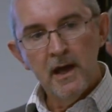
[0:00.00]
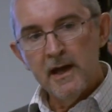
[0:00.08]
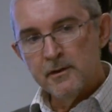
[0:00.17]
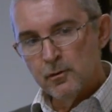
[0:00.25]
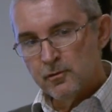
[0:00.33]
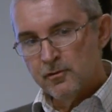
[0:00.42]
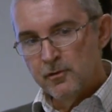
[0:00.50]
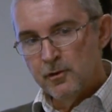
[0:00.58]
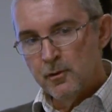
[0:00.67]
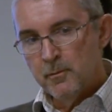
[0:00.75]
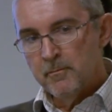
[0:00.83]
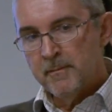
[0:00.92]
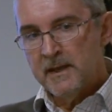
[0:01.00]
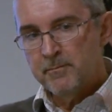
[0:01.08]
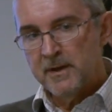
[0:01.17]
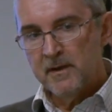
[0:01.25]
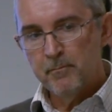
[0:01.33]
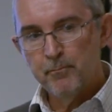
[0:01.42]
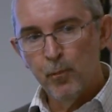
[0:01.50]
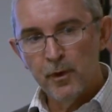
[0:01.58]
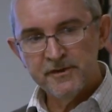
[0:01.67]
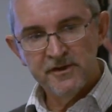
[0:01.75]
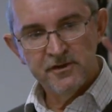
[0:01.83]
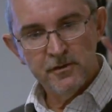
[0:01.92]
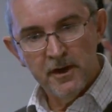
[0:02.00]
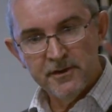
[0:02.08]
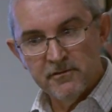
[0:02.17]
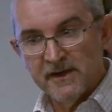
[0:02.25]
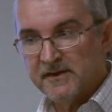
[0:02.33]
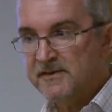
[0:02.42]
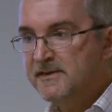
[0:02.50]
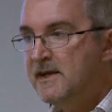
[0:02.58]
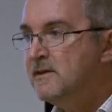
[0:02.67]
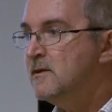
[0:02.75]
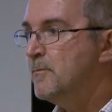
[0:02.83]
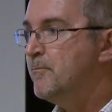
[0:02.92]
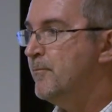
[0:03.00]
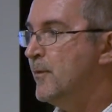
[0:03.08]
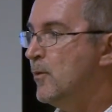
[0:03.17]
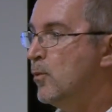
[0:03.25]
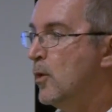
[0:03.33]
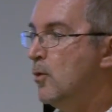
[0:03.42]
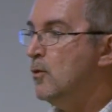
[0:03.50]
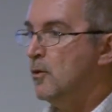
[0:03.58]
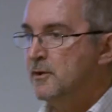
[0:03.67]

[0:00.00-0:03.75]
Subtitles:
and you may be wanting to either extend the wall,